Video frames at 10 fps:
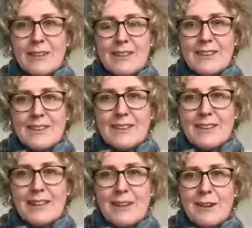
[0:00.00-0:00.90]
I'll send
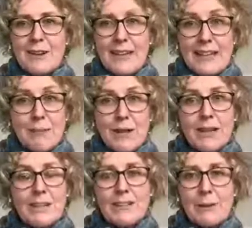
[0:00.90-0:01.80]
this out on
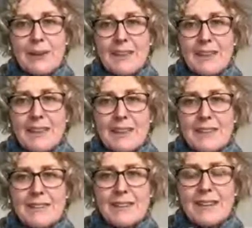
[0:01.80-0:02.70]
email as well in
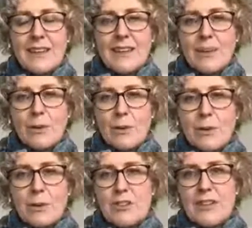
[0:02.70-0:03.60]
case you want to
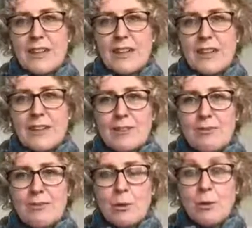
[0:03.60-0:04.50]
watch it again
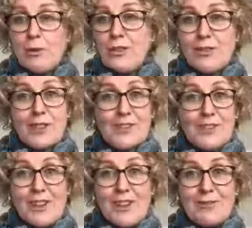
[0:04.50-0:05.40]
or for the first
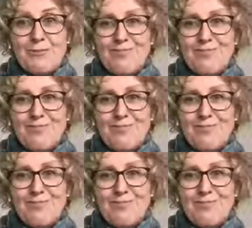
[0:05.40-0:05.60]
time.